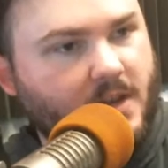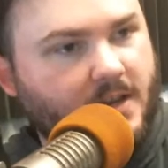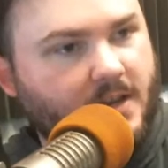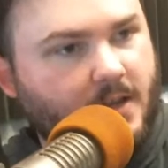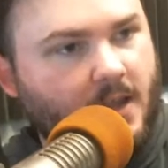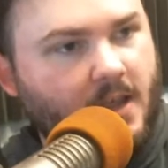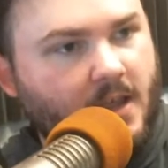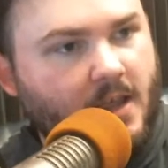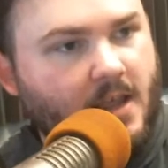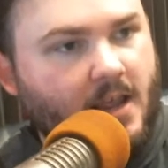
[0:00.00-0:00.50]

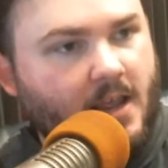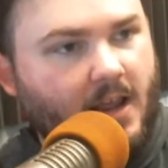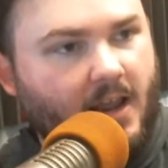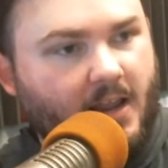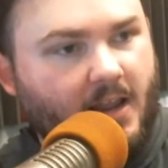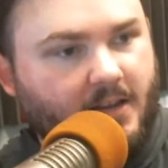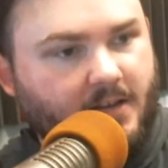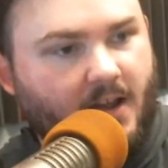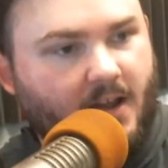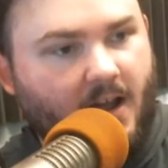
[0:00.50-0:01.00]
week.
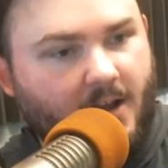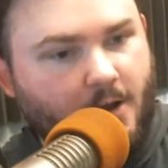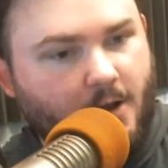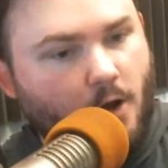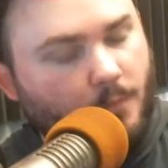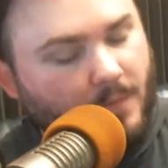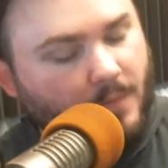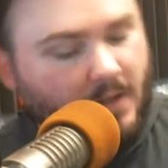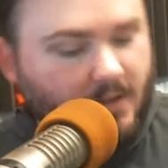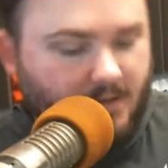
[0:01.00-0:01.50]
And I
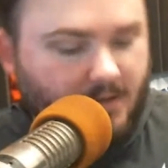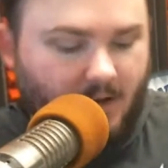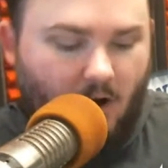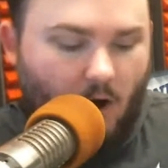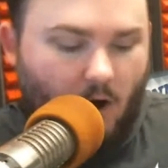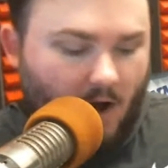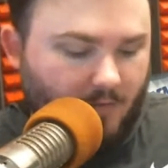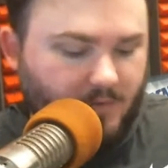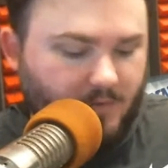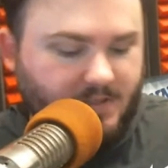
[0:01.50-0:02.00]
know,
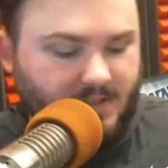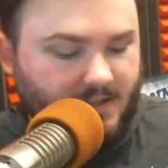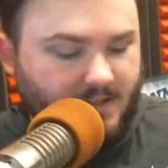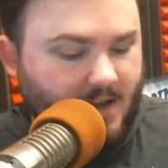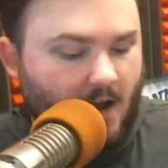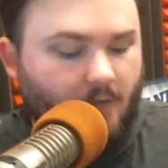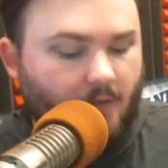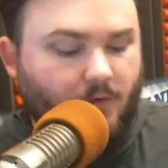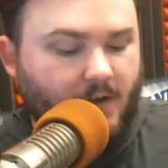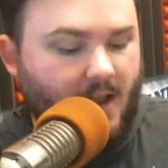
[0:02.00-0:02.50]
obviously
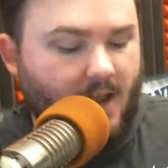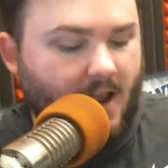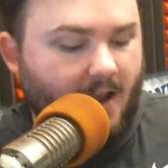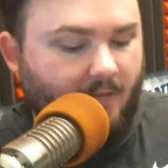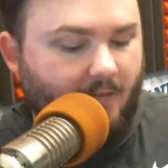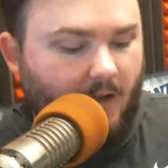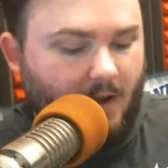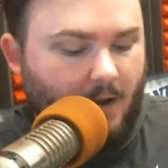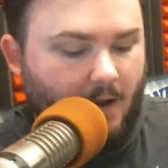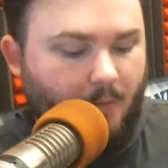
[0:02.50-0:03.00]
Calvary Day
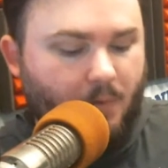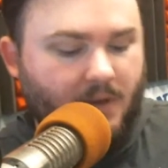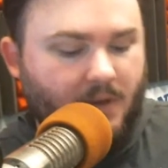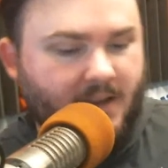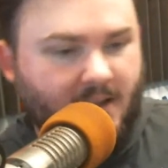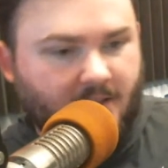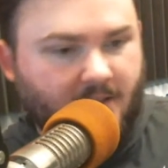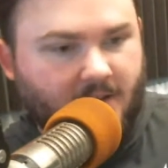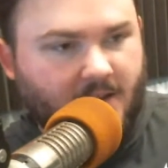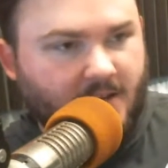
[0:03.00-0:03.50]
able to
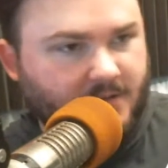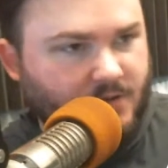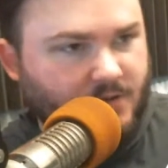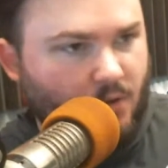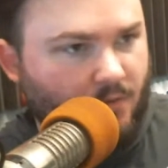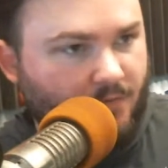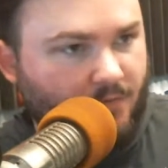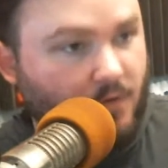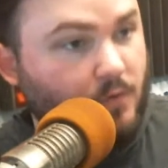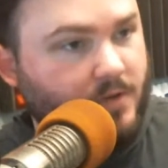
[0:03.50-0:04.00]
get in the end
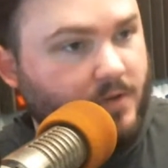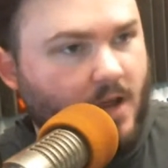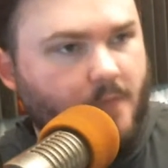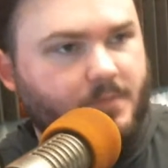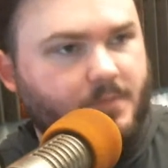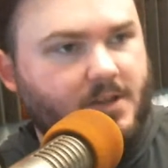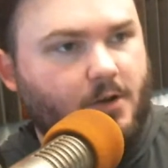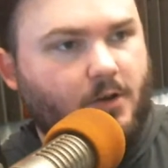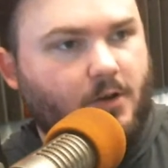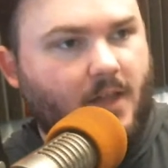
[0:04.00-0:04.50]
zone a few
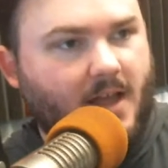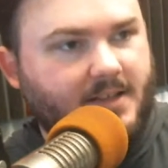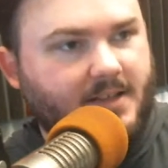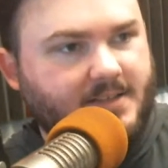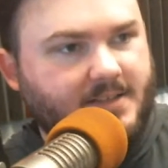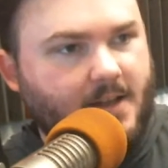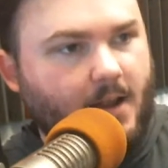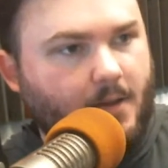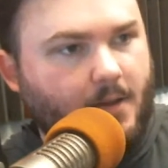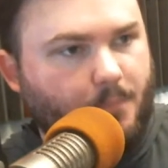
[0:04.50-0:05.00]
times there
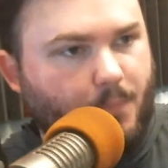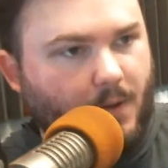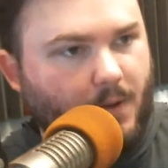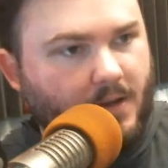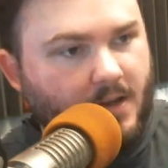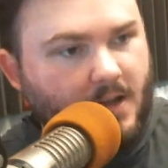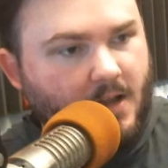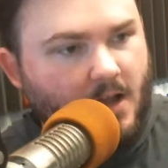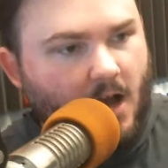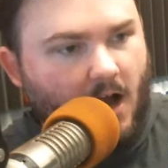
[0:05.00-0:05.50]
last night.
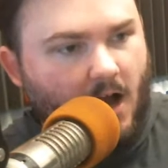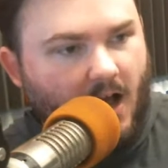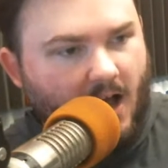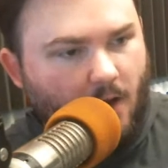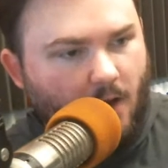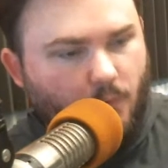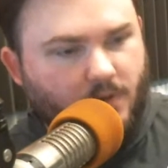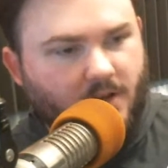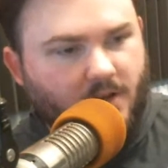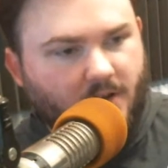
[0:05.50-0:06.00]
But
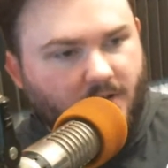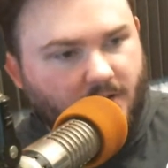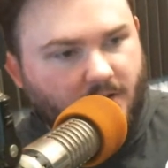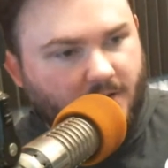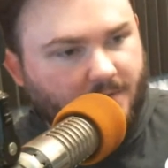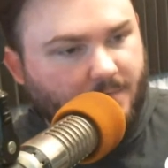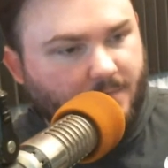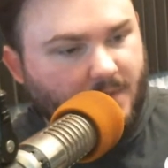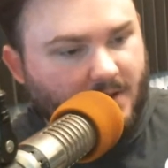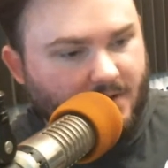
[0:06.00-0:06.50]
how would
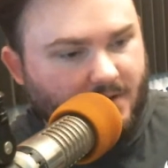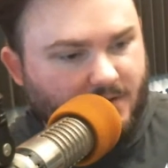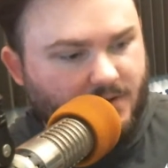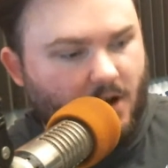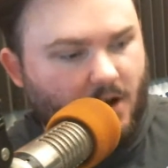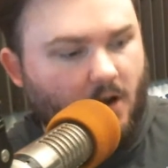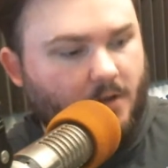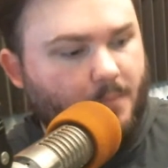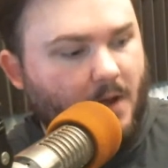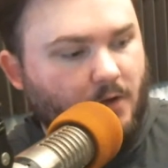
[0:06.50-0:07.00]
you
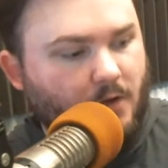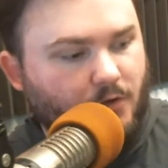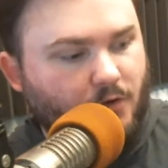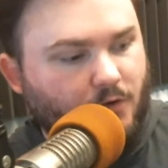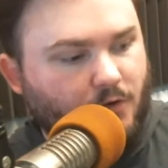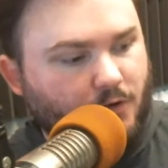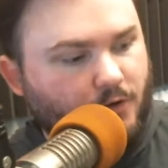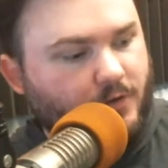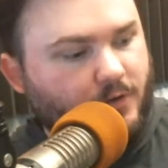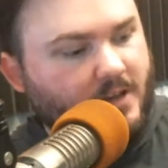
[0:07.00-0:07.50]
talk about
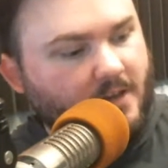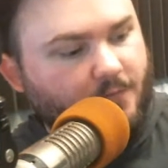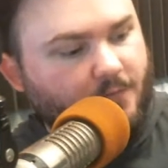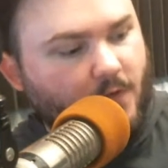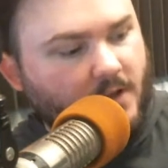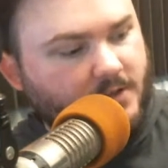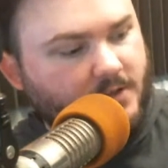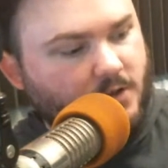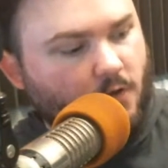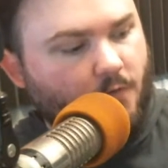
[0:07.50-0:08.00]
your
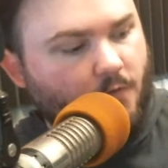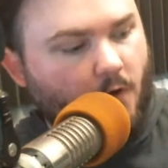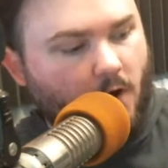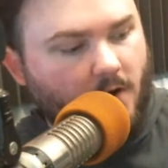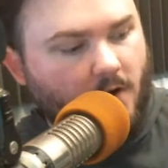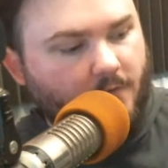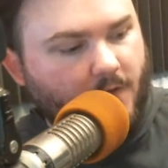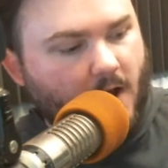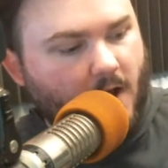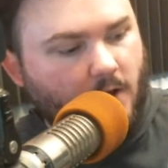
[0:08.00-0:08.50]
defense so
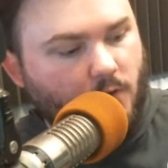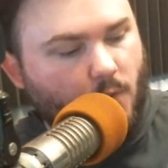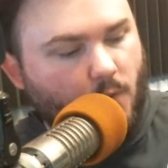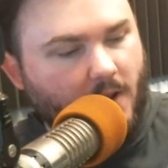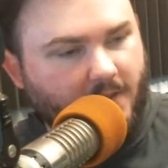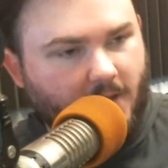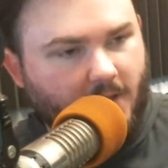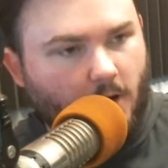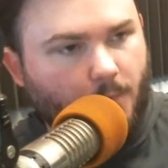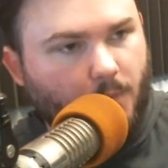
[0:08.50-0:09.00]
far and
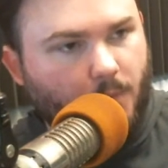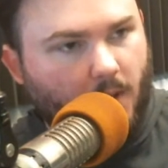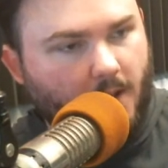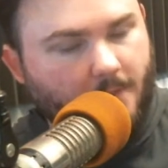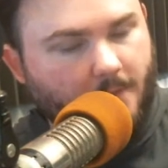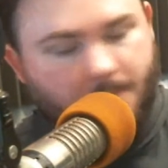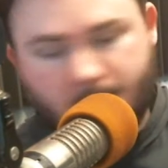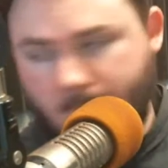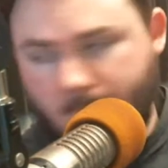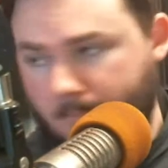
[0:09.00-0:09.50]
evaluate their
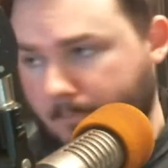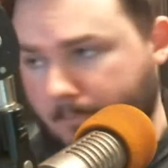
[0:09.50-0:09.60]
play?